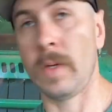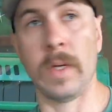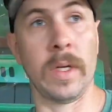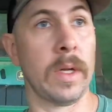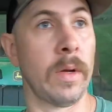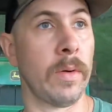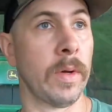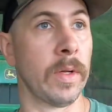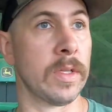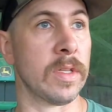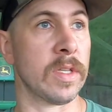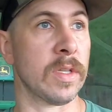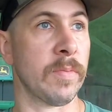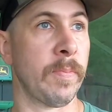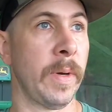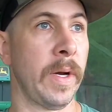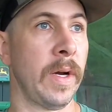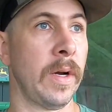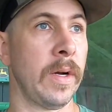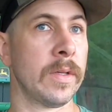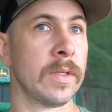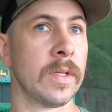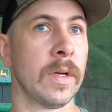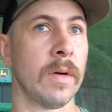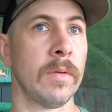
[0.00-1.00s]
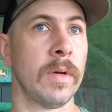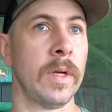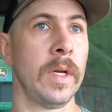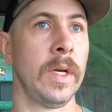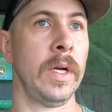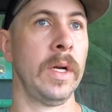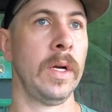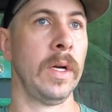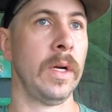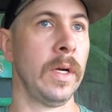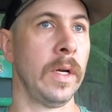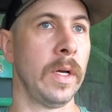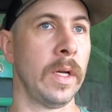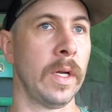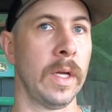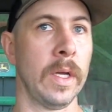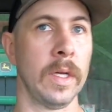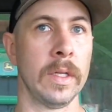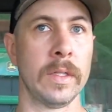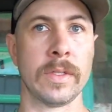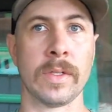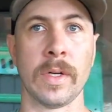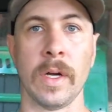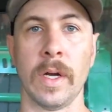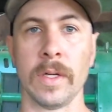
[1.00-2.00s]
need to go get the spears on here and
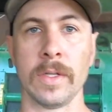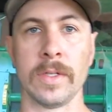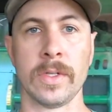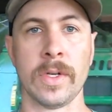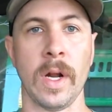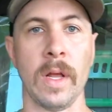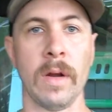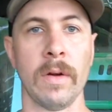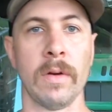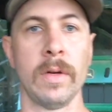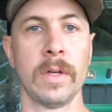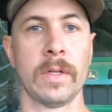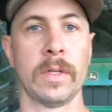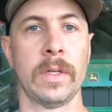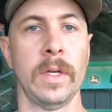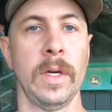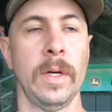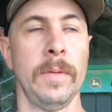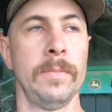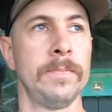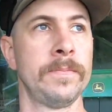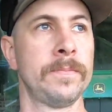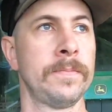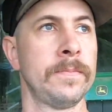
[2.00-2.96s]
get the truck and trailer hooked up.